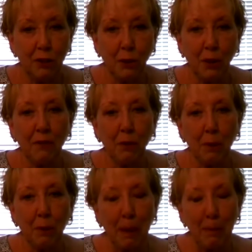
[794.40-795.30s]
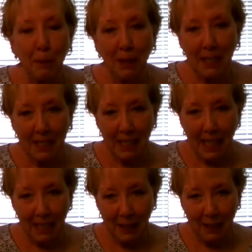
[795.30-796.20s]
So even with people, it's
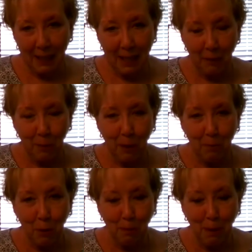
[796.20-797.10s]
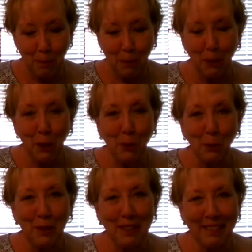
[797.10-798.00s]
less than what most people use.